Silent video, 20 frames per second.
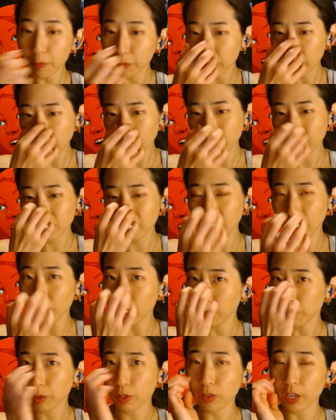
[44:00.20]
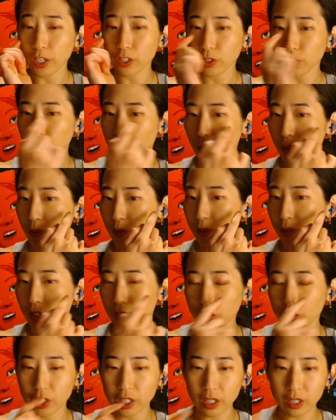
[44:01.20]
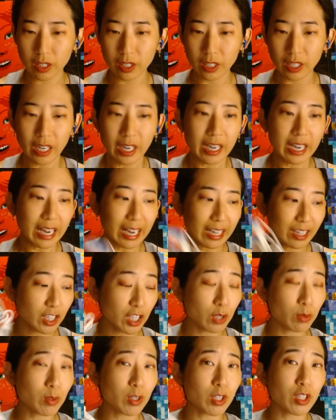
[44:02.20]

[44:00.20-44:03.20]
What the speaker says: to kind of seal them across your nose and cheeks, and these ones